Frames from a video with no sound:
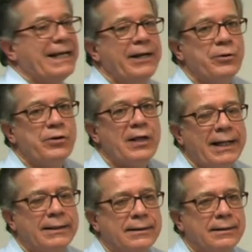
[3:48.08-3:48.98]
indicator
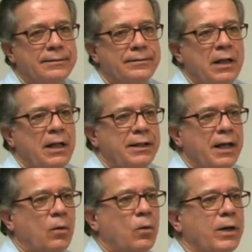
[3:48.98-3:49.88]
second. Now,